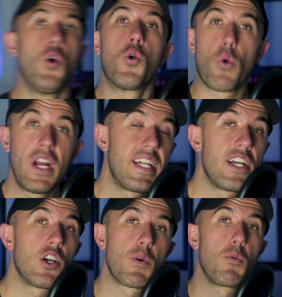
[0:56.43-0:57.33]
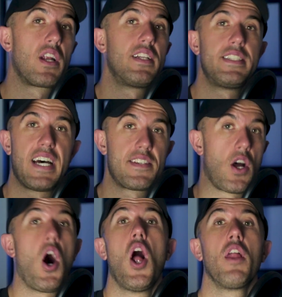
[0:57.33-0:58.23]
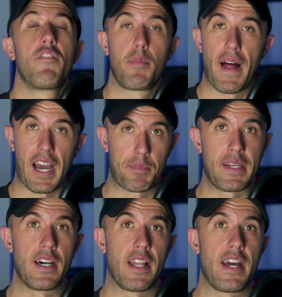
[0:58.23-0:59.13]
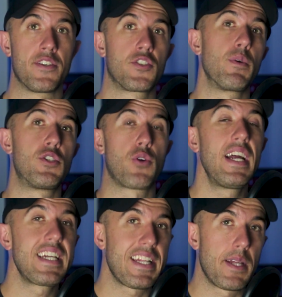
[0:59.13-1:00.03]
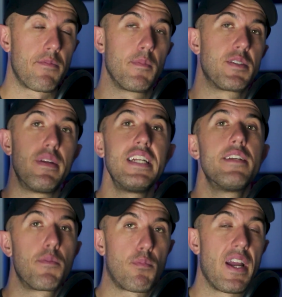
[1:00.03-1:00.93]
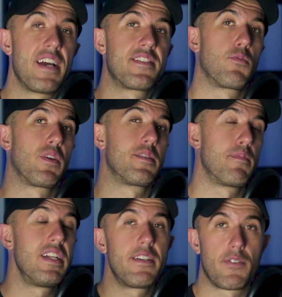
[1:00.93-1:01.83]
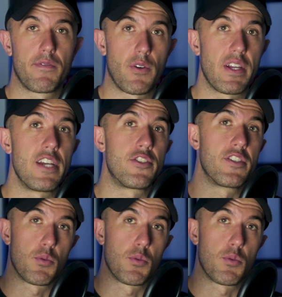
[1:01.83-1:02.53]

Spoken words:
Right here, we wanted to test all of the black PLAs. So we tried to get them from as many different brands and with as many different variations